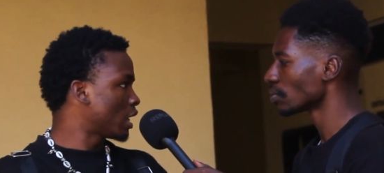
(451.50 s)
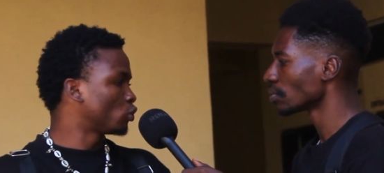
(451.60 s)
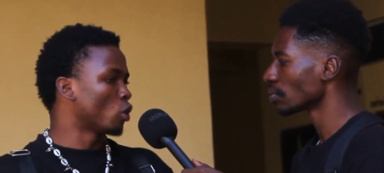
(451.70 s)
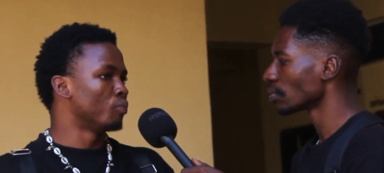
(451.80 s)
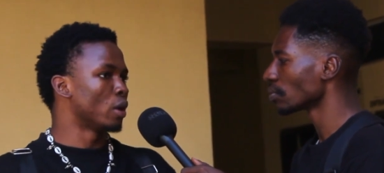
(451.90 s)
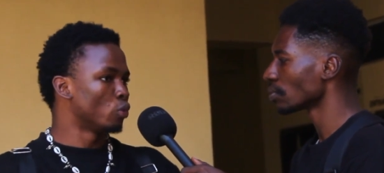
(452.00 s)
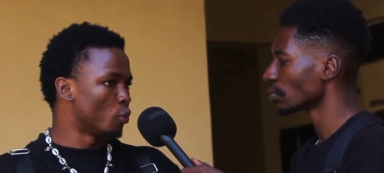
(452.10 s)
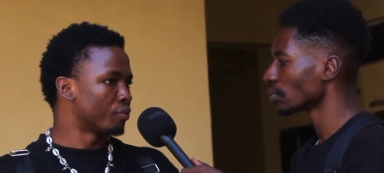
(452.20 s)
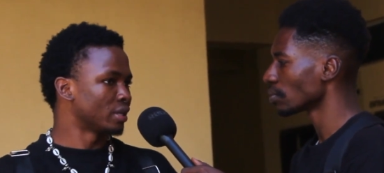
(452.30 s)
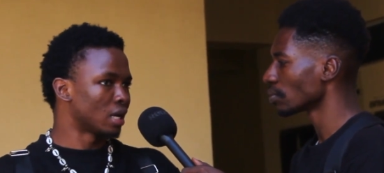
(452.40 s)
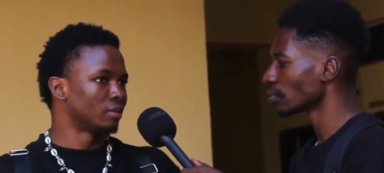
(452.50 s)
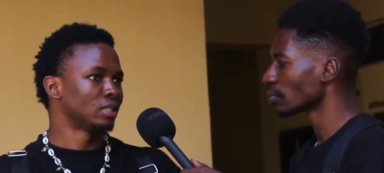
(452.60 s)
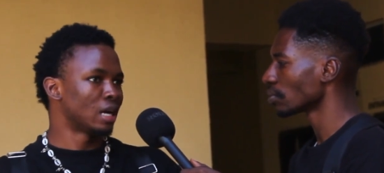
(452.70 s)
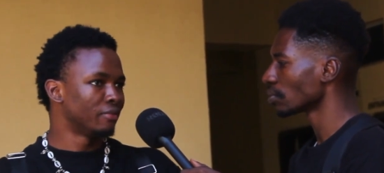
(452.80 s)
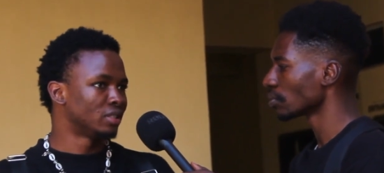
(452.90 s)
Speaker 1: laptop now. We go press and
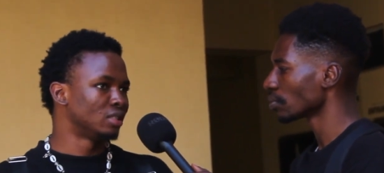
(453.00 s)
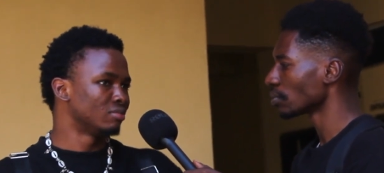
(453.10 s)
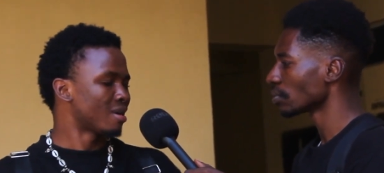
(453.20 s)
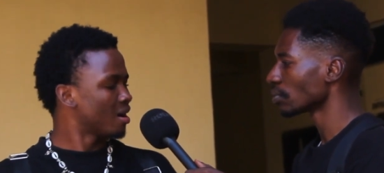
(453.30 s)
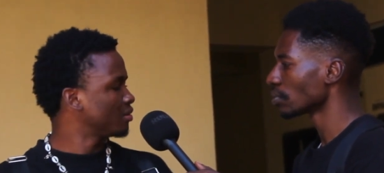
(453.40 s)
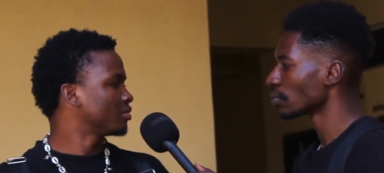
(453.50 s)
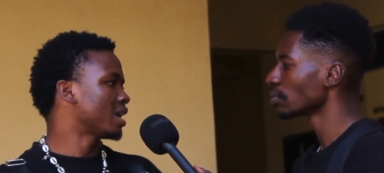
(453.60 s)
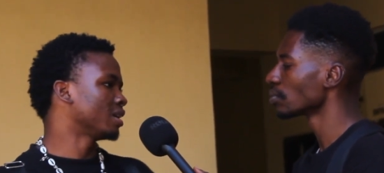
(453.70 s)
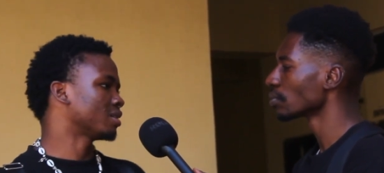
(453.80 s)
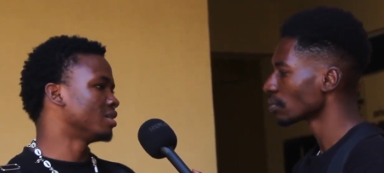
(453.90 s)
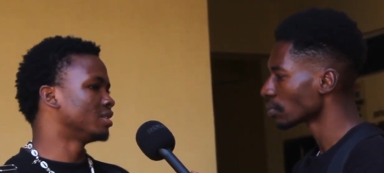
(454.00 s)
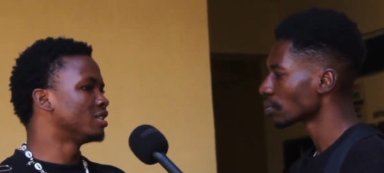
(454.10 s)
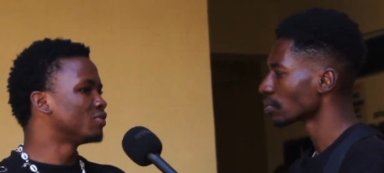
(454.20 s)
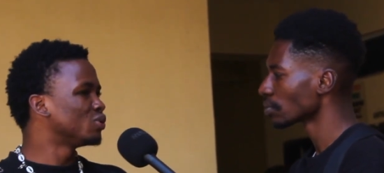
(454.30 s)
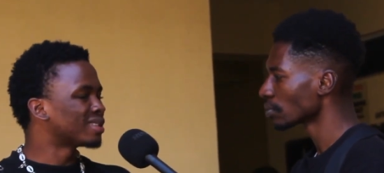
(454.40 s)
show everything. Like and
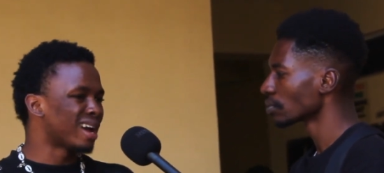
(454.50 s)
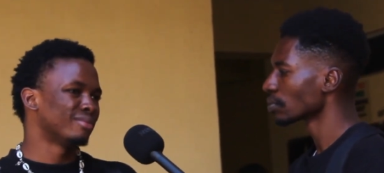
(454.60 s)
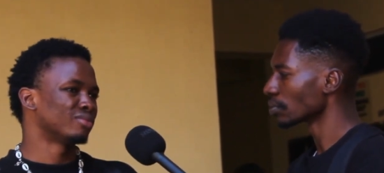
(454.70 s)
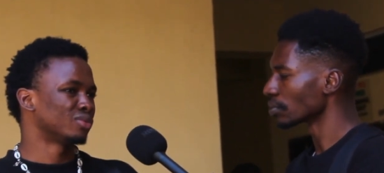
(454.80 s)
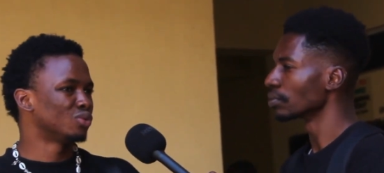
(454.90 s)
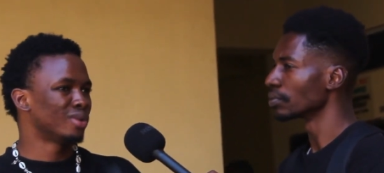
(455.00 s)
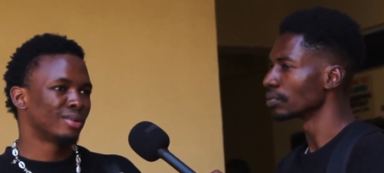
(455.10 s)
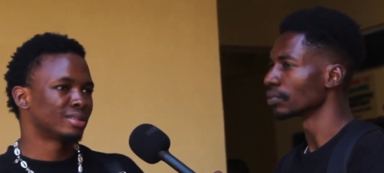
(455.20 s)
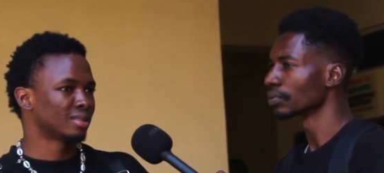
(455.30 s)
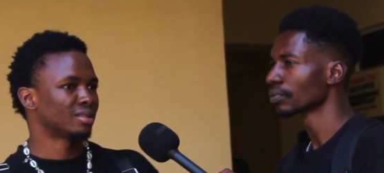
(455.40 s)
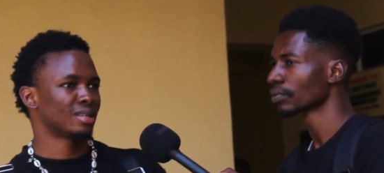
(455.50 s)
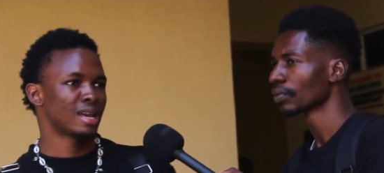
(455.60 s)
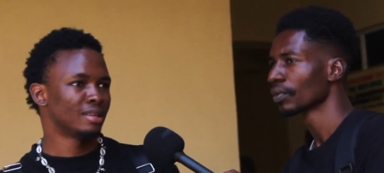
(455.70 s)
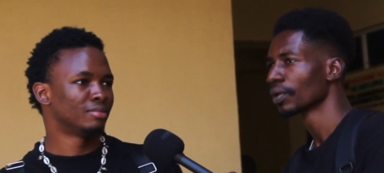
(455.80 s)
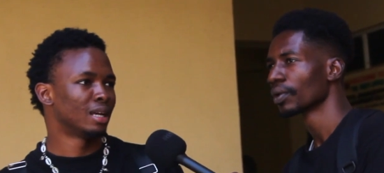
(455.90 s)
it gives you time to do everything.
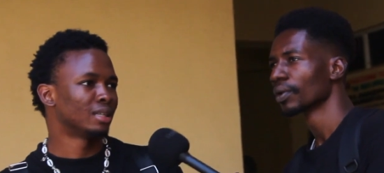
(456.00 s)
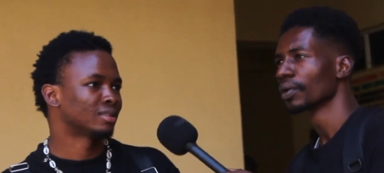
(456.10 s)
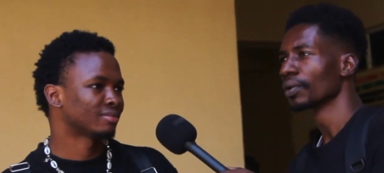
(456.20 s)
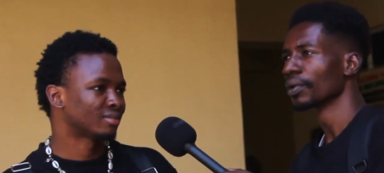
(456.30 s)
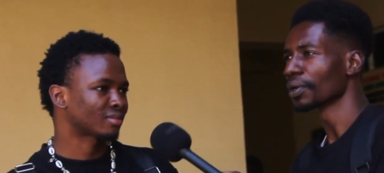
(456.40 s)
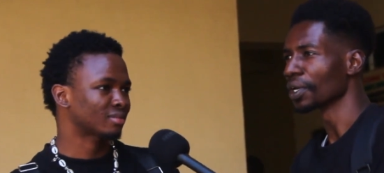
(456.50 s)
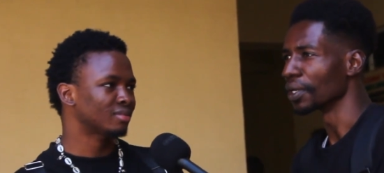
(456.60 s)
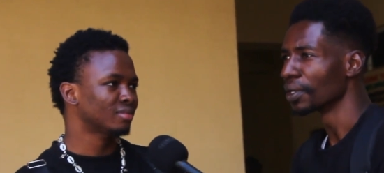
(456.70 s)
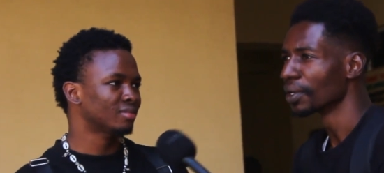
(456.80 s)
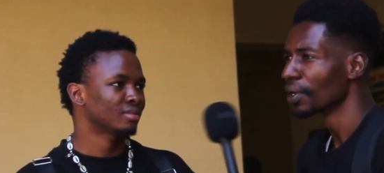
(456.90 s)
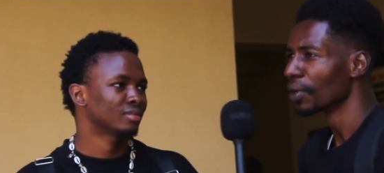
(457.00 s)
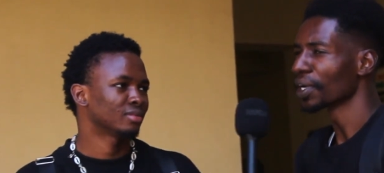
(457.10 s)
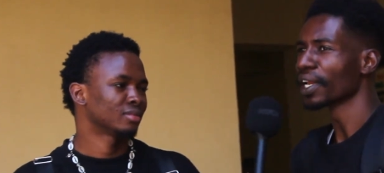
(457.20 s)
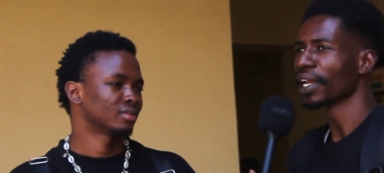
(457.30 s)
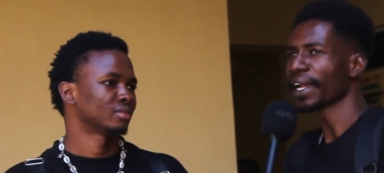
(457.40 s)
I need that. Okay.
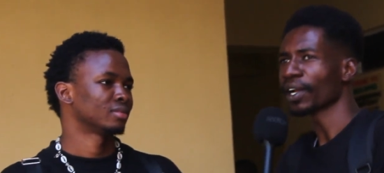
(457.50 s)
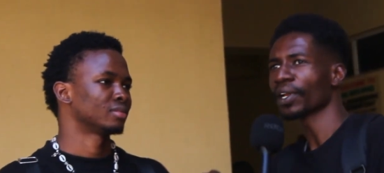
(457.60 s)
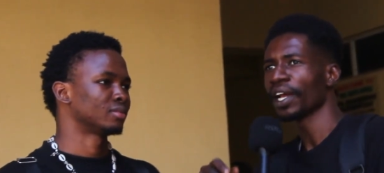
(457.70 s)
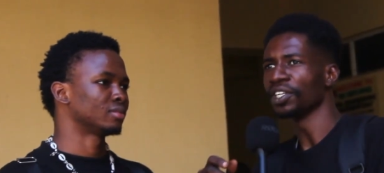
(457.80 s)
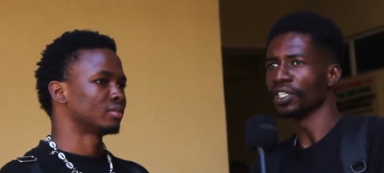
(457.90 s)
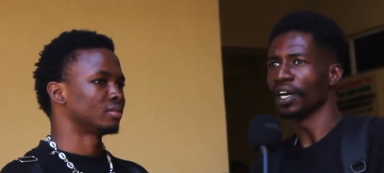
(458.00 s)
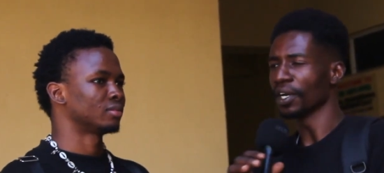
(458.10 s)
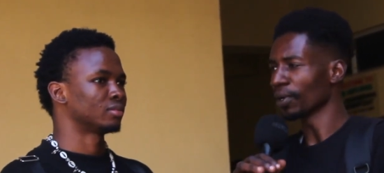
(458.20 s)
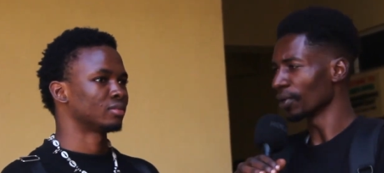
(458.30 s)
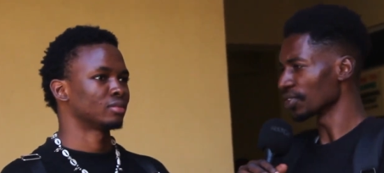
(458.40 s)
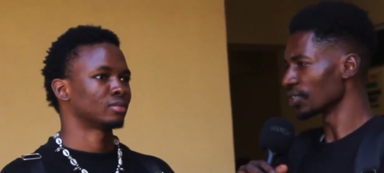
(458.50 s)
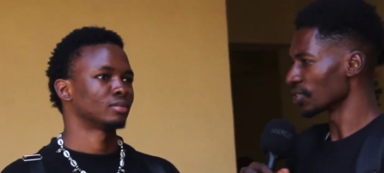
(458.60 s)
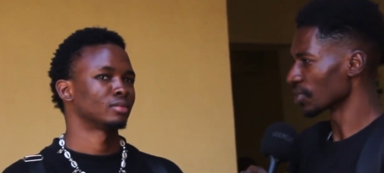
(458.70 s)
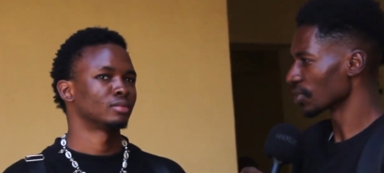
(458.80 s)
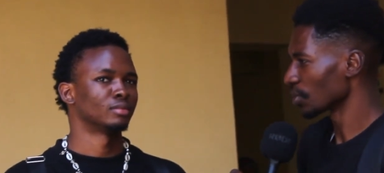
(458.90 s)
Okay.
Speaker 2: Like other engineering
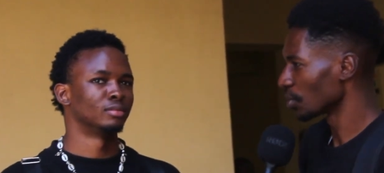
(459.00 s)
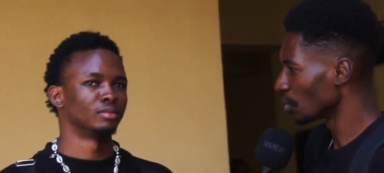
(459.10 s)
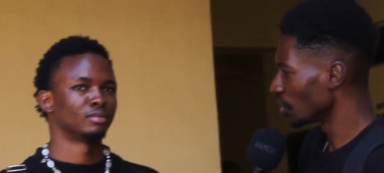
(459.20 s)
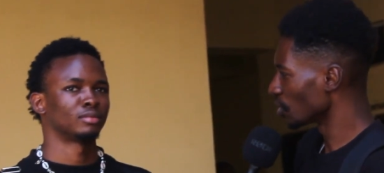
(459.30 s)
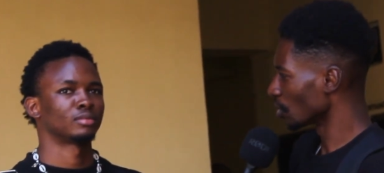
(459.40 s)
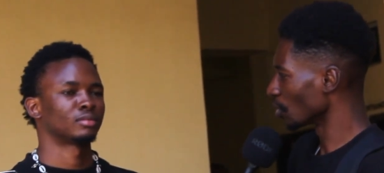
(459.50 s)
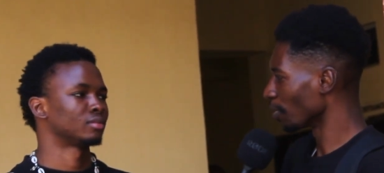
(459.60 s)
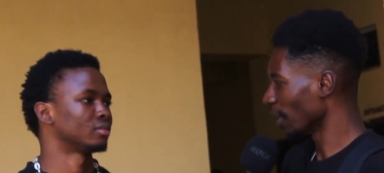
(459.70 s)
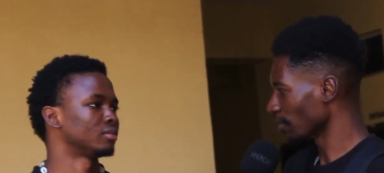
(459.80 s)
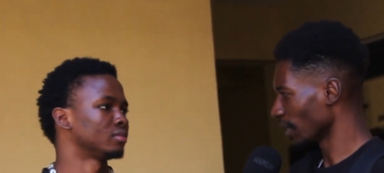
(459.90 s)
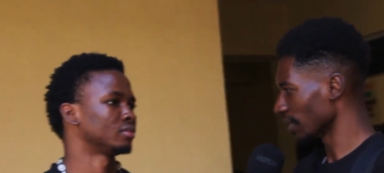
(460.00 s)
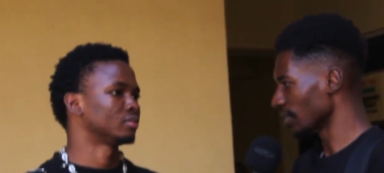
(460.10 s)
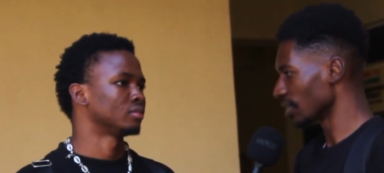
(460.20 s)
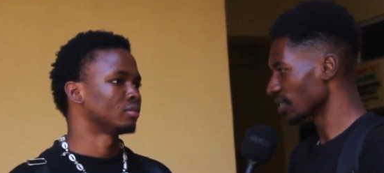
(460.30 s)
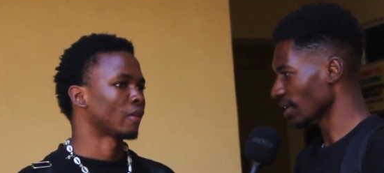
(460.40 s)
courses, you need to know
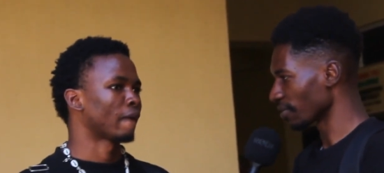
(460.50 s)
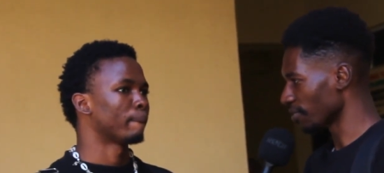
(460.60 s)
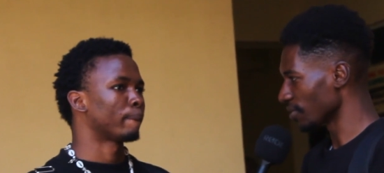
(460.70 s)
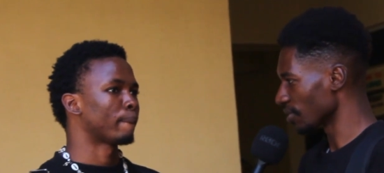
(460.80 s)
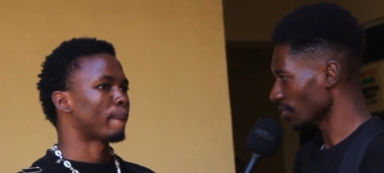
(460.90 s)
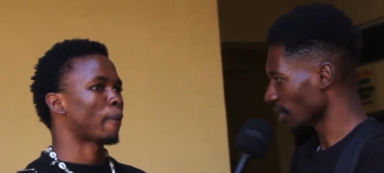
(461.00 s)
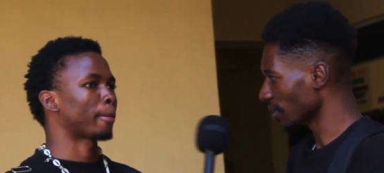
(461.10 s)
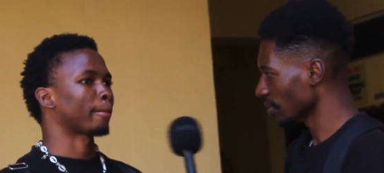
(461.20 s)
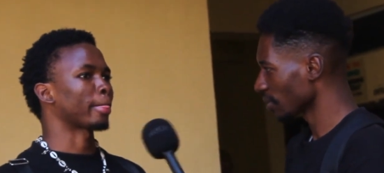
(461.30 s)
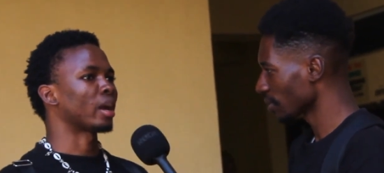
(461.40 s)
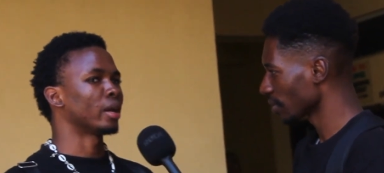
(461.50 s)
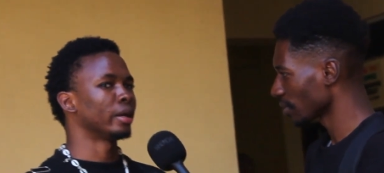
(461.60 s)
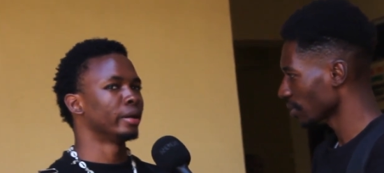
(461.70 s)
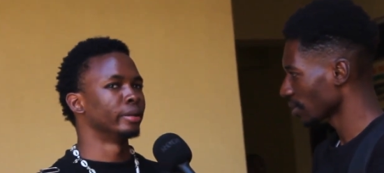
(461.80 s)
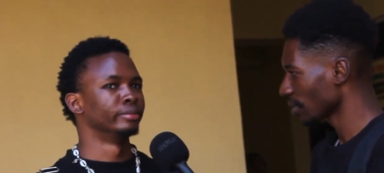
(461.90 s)
mathematics and physics, right?
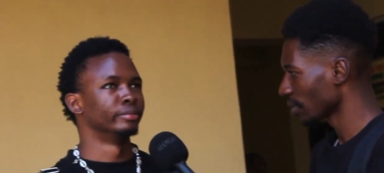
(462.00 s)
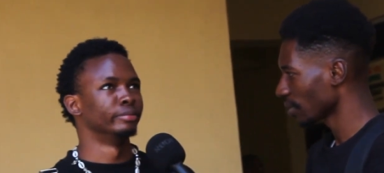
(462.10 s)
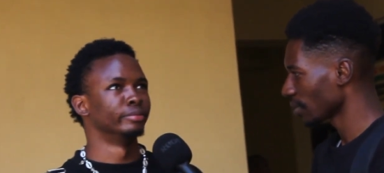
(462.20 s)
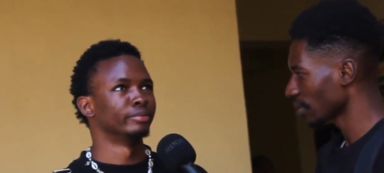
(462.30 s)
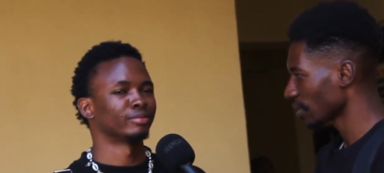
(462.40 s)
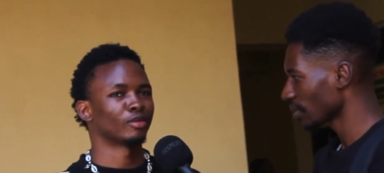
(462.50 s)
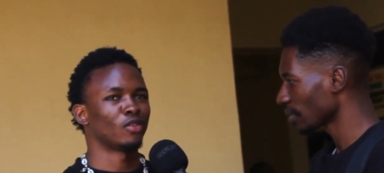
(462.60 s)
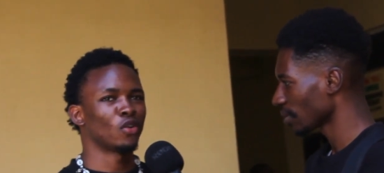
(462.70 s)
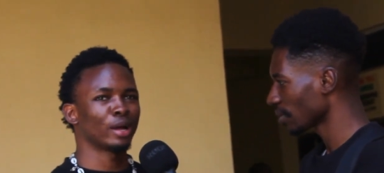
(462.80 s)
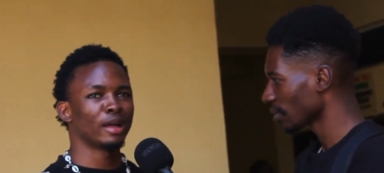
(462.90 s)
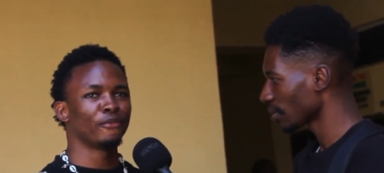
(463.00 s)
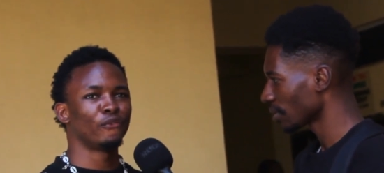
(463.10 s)
Okay,